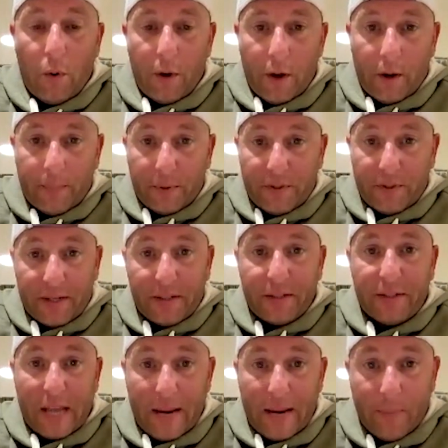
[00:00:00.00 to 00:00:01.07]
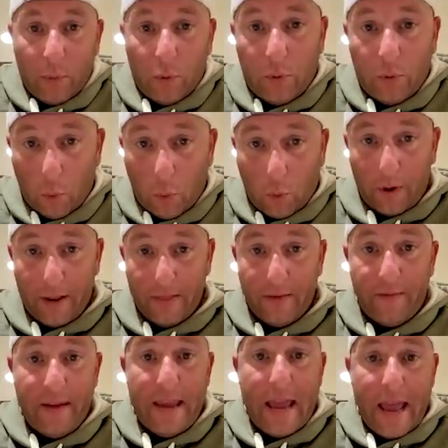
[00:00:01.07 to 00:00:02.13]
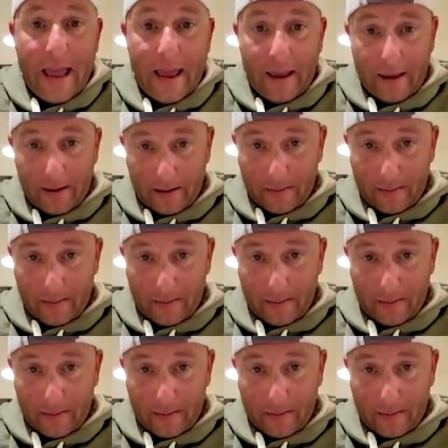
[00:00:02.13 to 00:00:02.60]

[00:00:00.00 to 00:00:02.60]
100% disabled or in the VA